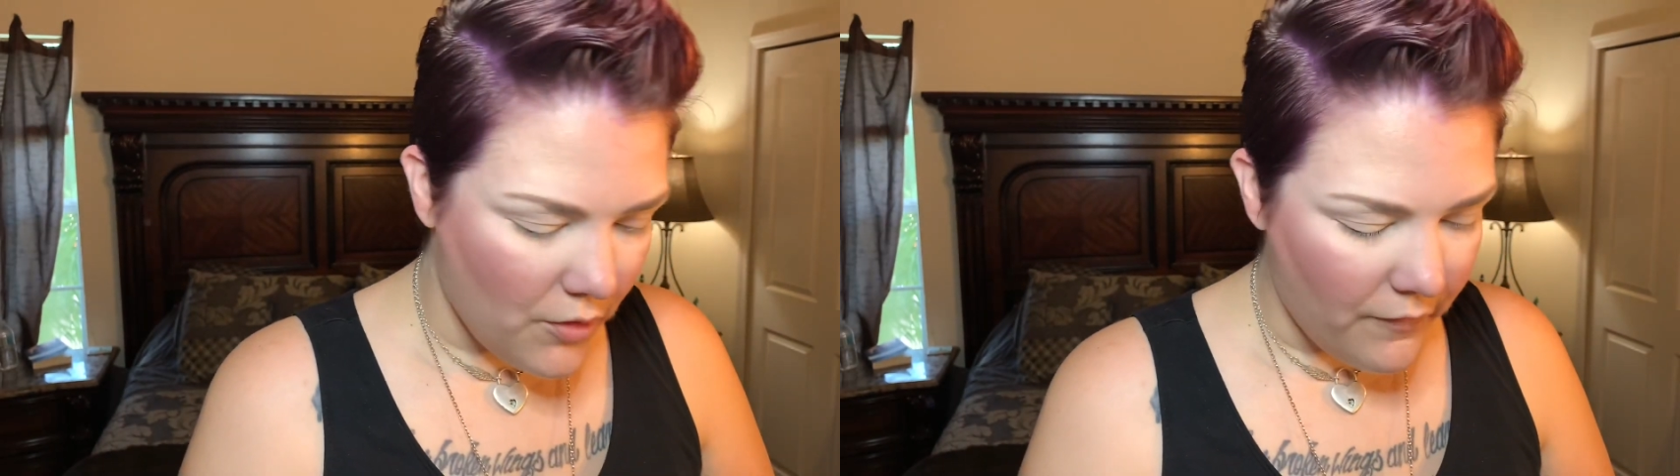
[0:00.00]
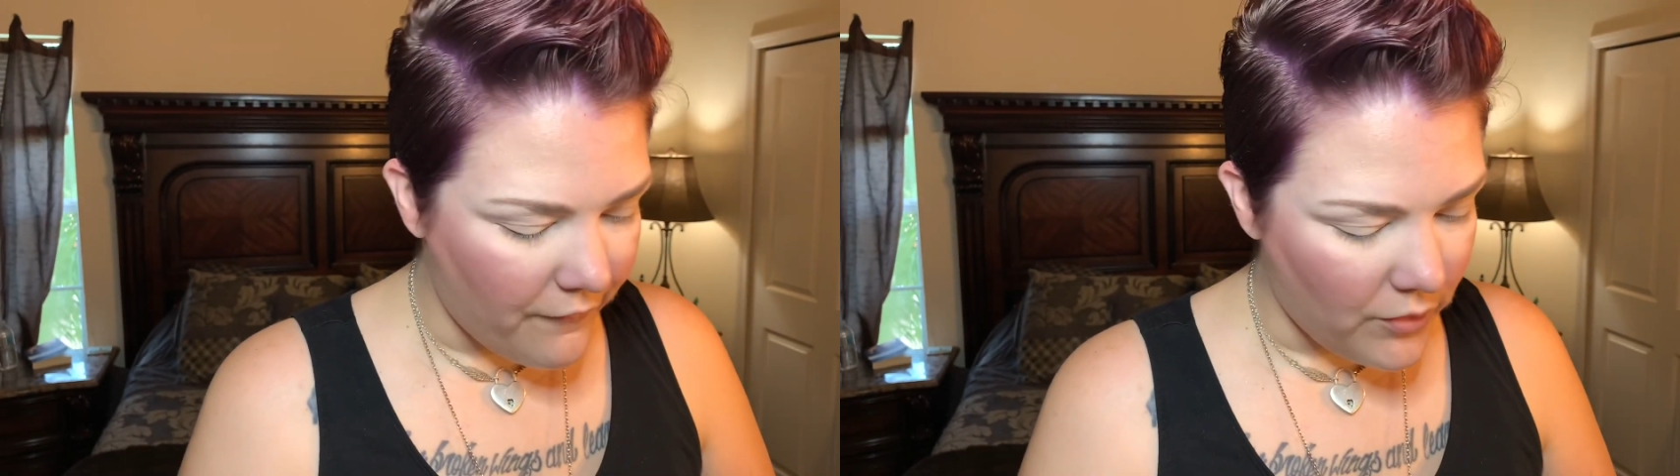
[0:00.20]

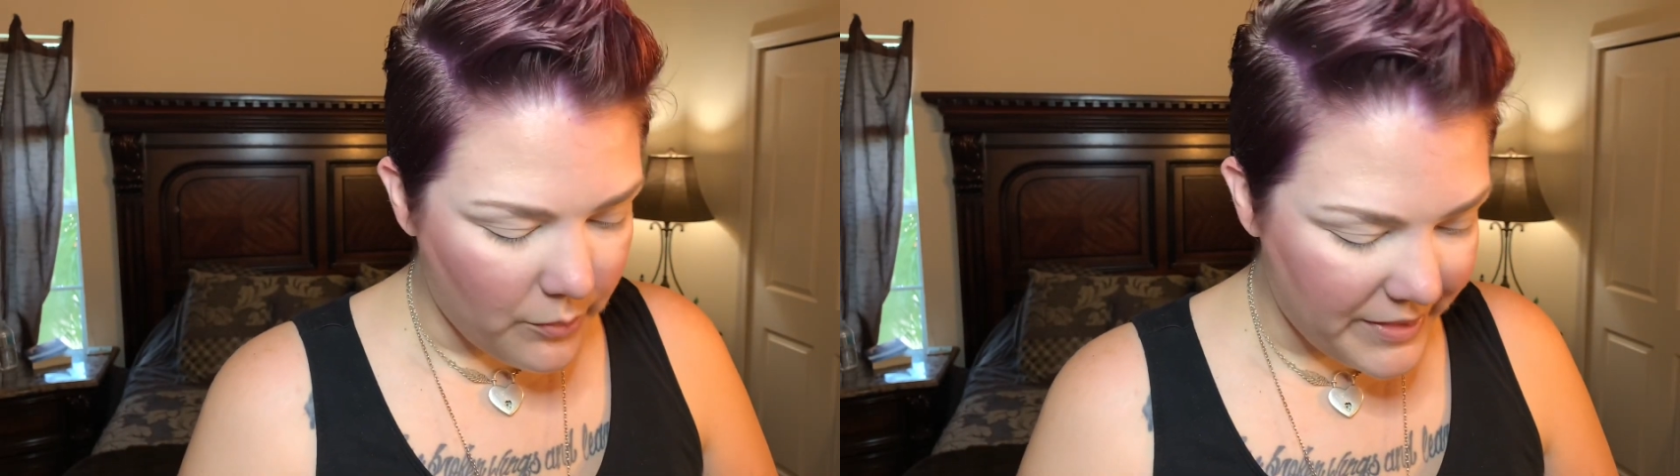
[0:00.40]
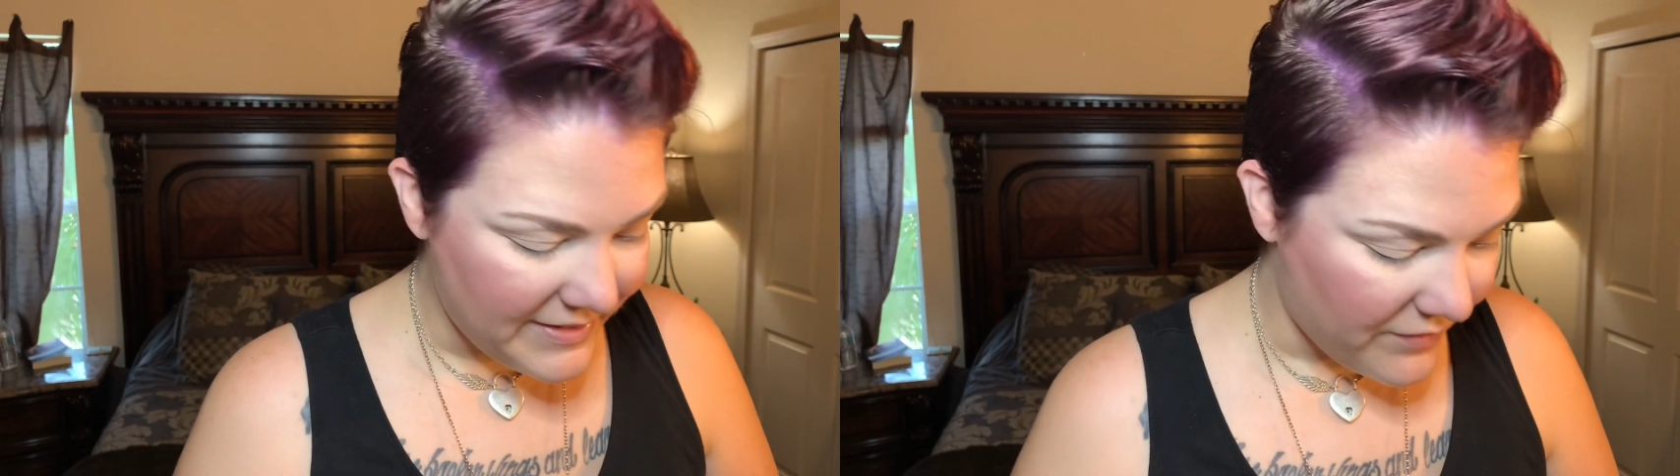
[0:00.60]
for
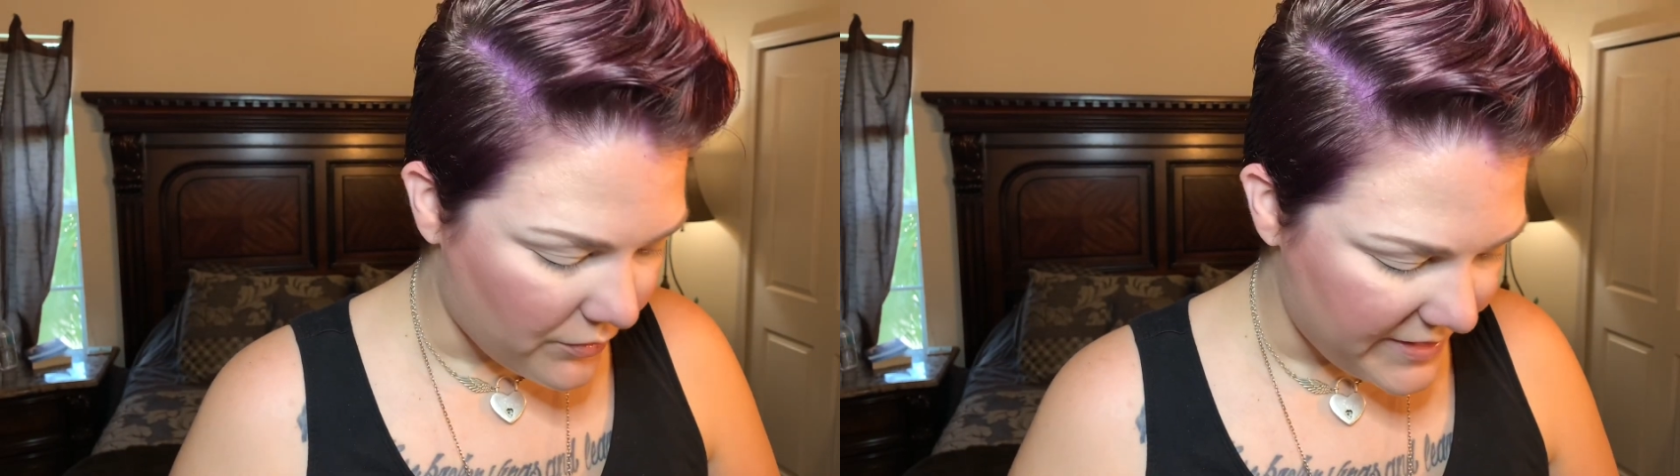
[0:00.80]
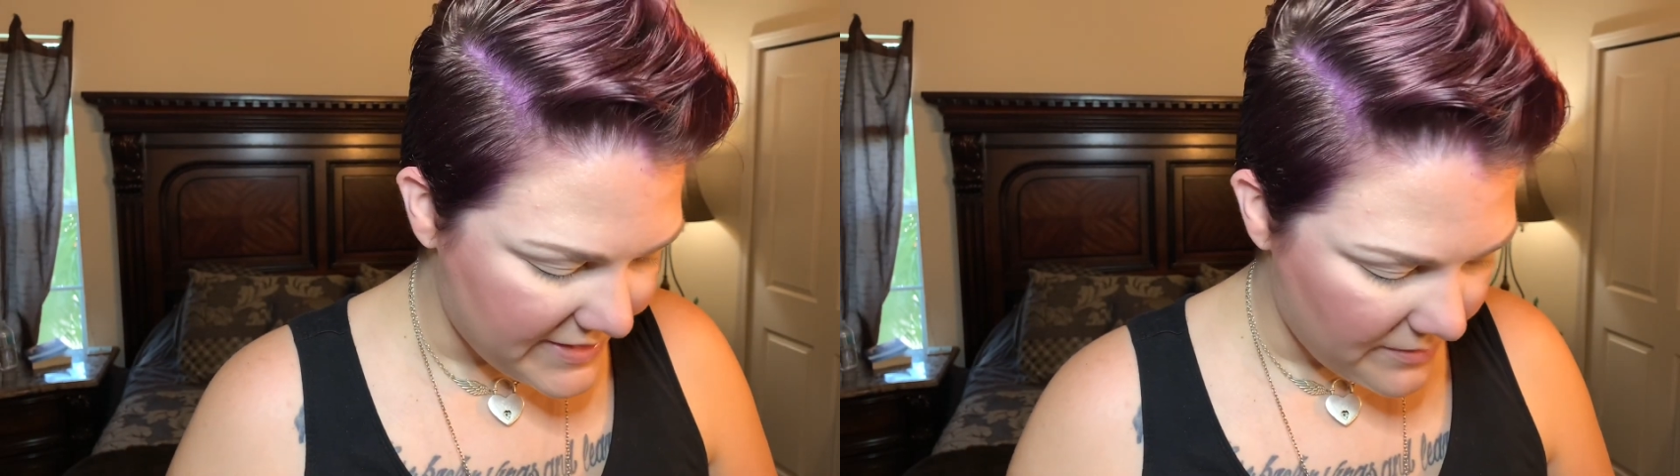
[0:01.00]
whatever
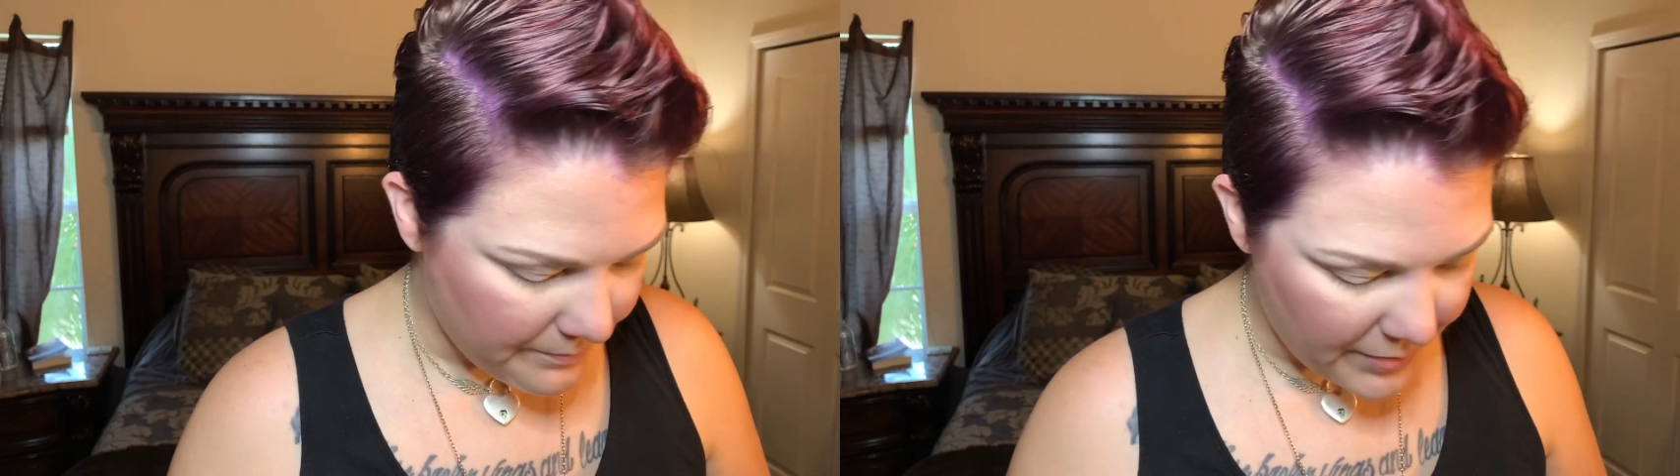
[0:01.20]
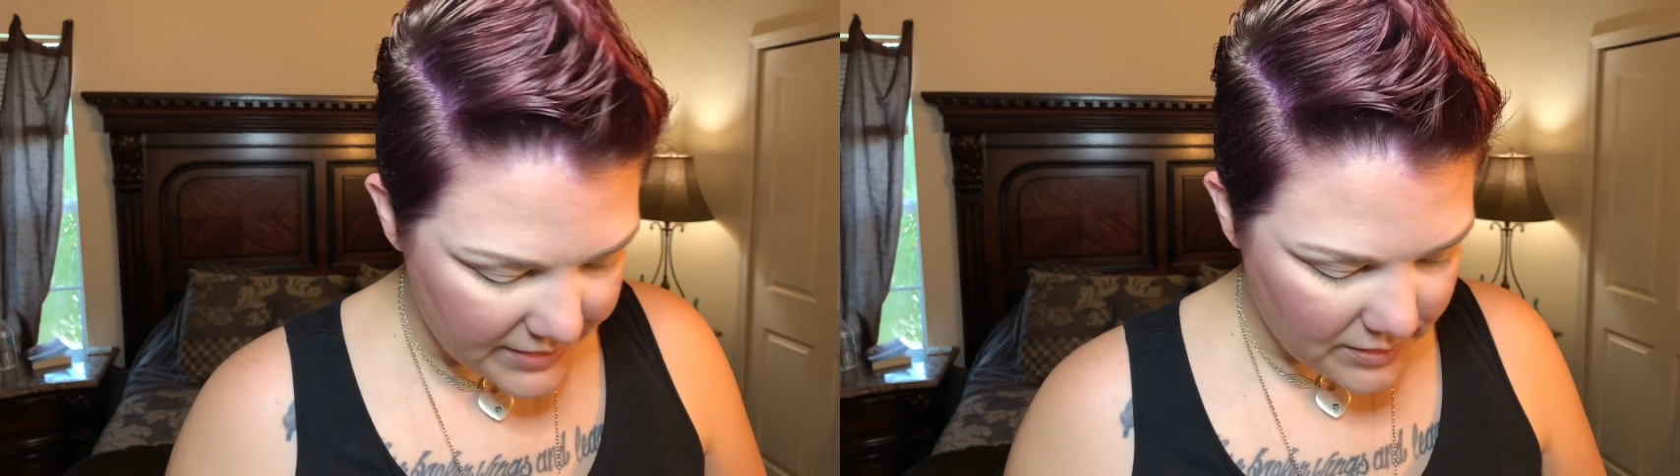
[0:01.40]
reason.
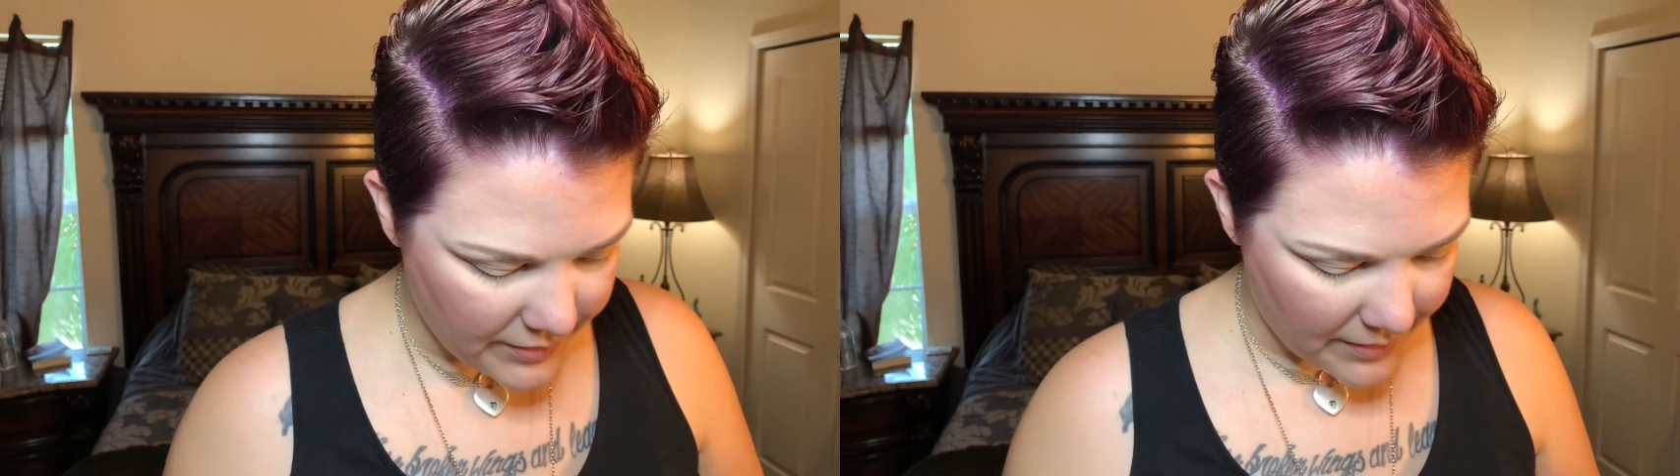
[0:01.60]
But okay,